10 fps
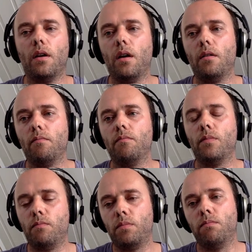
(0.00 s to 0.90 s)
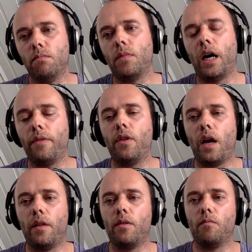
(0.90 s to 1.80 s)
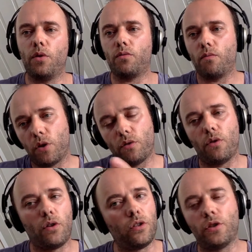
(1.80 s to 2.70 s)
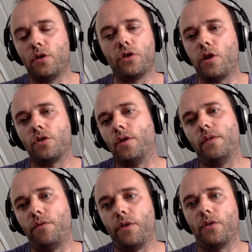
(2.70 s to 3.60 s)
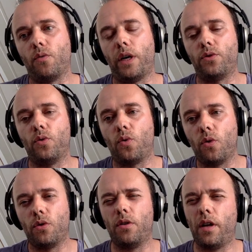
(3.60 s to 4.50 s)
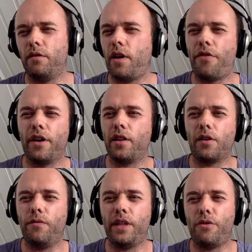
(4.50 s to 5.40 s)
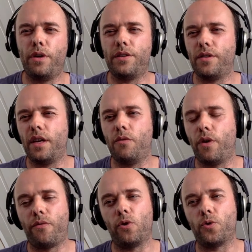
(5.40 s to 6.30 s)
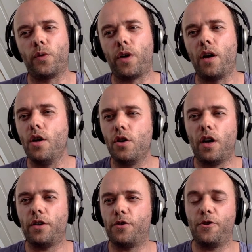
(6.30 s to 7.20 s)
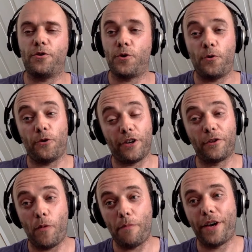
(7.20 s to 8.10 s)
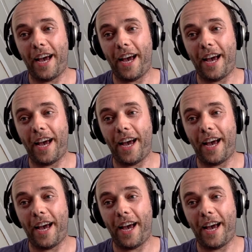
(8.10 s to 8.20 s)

Uh, and and but but uh, there's lots of different ways to. Uh, I think like W3C refers to it as surrogate web